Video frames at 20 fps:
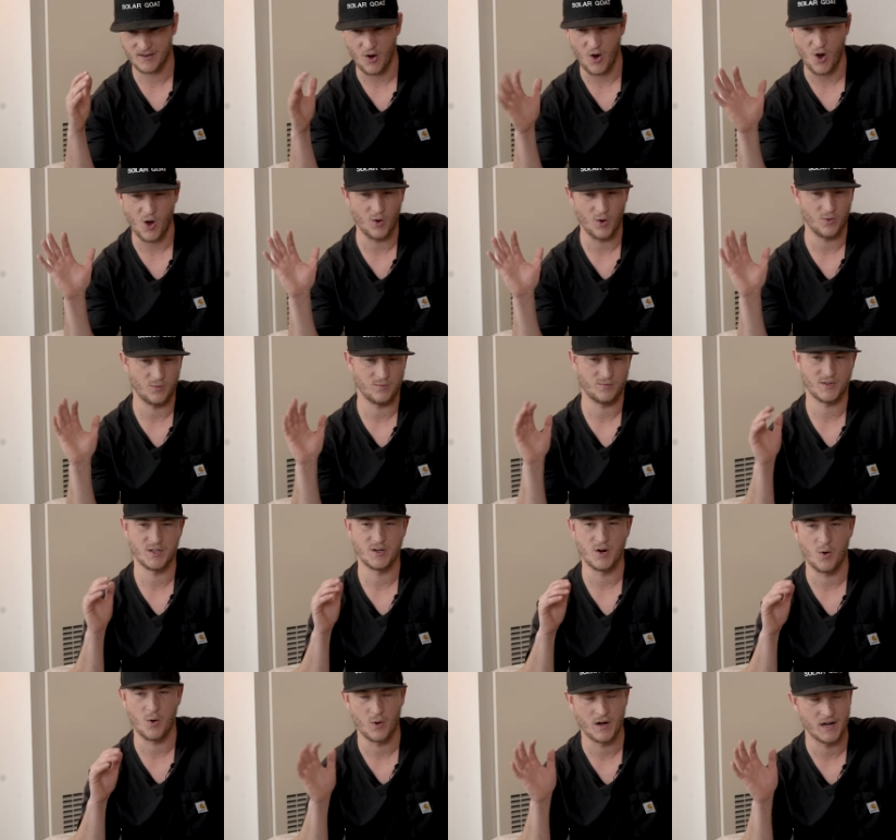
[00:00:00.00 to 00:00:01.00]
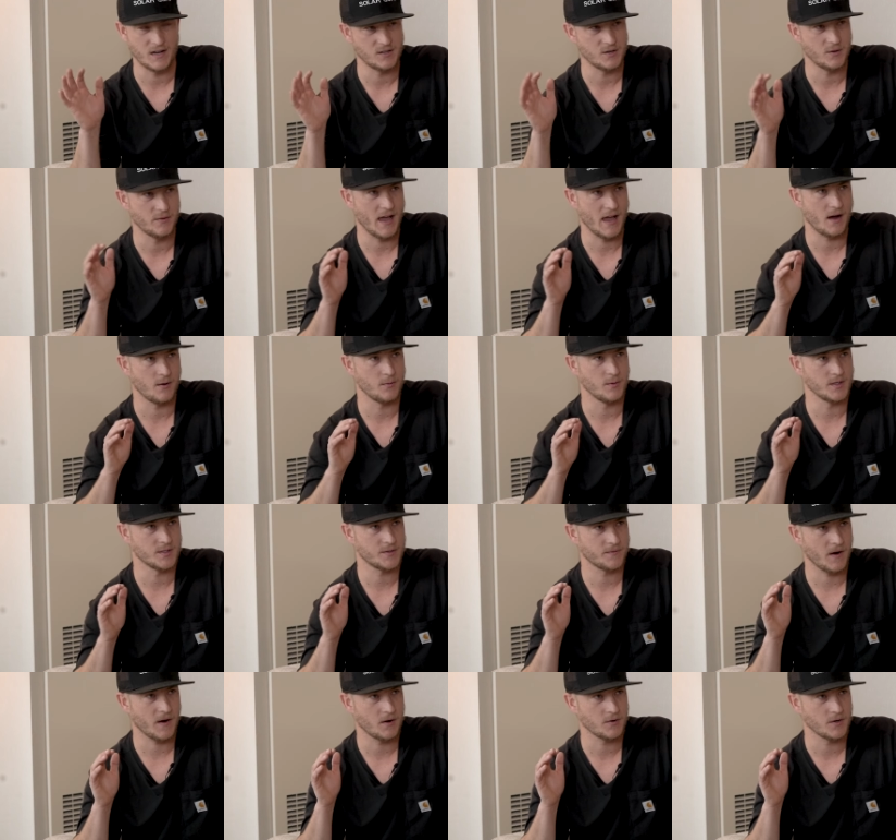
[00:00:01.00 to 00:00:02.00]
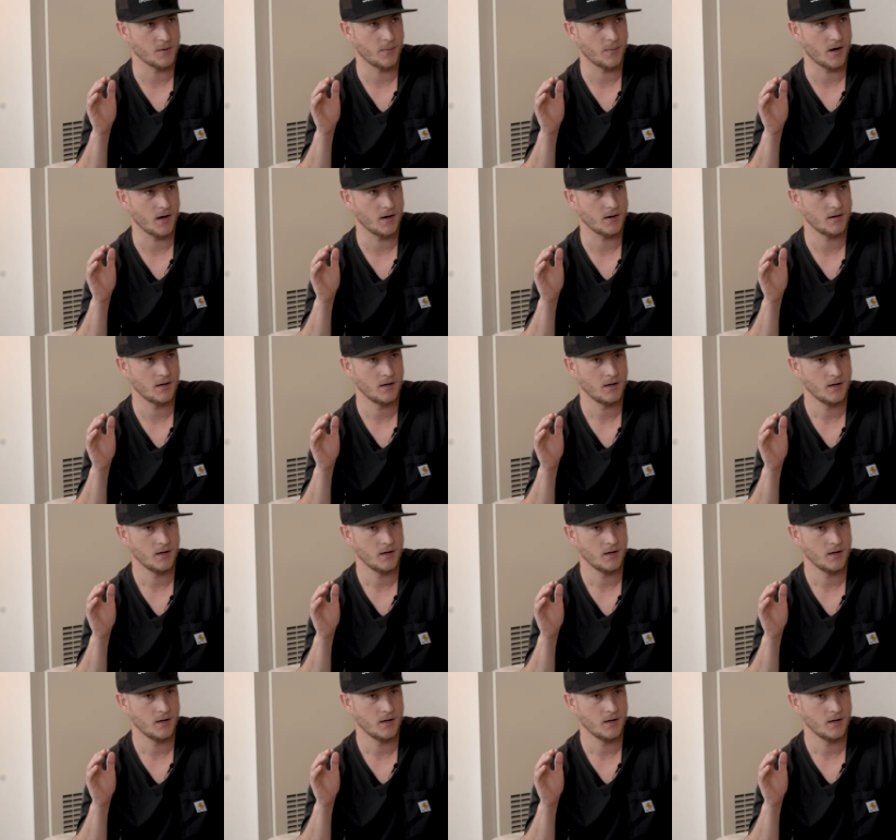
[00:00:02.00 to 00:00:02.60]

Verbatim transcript: oh, you don't want to do that, it was frowned upon.